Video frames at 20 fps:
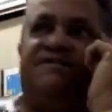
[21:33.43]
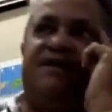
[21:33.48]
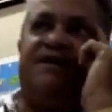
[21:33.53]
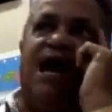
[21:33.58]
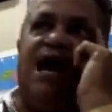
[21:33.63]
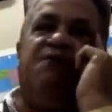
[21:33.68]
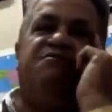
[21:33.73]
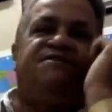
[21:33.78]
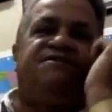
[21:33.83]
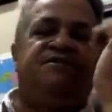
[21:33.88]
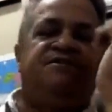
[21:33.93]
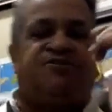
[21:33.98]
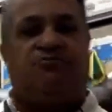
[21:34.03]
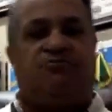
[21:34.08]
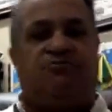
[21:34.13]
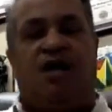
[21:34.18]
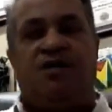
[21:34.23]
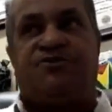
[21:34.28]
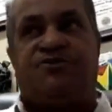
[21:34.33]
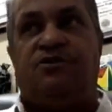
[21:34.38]
I was in
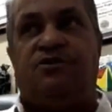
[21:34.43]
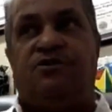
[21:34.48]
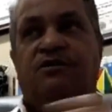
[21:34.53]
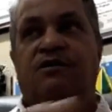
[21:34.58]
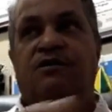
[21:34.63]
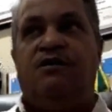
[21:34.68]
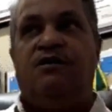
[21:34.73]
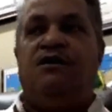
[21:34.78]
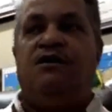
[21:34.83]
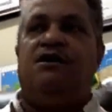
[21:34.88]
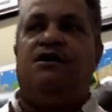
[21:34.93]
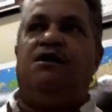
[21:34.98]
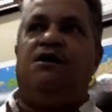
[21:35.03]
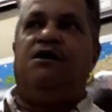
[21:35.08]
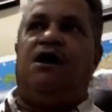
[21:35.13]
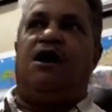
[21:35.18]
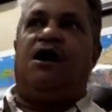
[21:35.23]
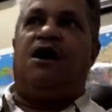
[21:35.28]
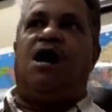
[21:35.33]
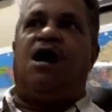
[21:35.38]
Toronto
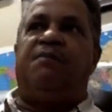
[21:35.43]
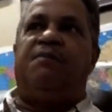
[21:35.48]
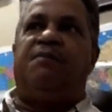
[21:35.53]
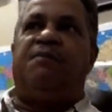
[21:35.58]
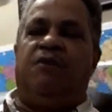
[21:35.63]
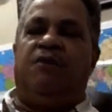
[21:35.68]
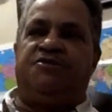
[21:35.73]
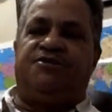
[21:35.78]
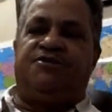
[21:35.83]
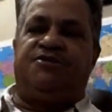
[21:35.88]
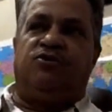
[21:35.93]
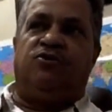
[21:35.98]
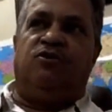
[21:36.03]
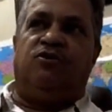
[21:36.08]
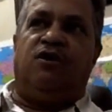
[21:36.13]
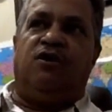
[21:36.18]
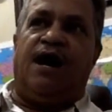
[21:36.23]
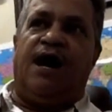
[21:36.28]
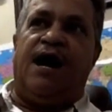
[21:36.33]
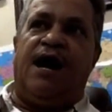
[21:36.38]
a couple months
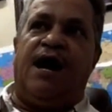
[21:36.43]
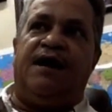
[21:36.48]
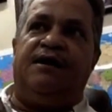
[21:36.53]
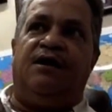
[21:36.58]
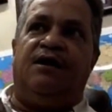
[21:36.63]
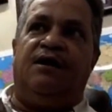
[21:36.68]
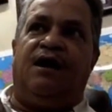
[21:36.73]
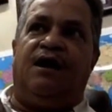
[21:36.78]
ago and